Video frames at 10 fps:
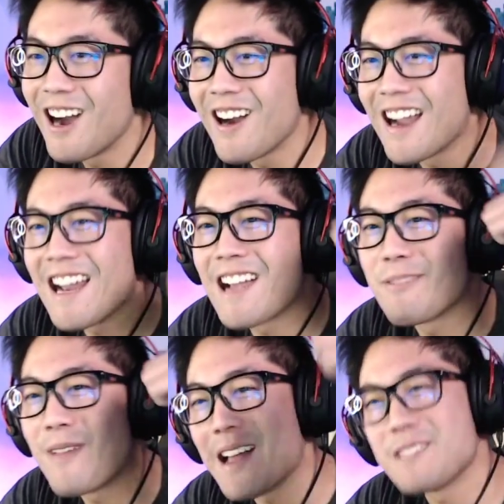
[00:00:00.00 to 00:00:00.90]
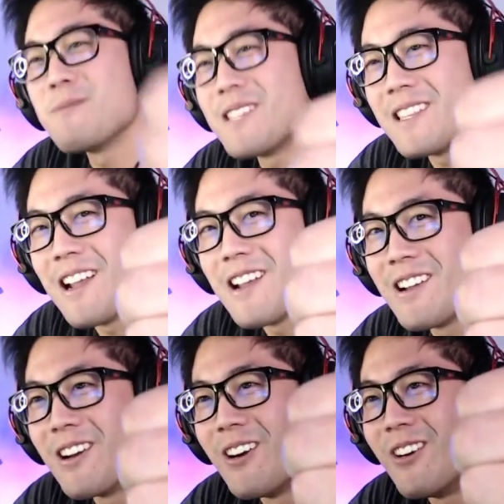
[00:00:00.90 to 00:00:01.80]
Alright, okay, ectoplasms. There you
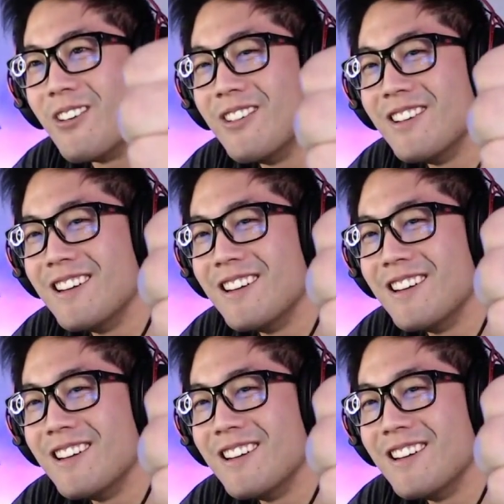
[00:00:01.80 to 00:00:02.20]
go.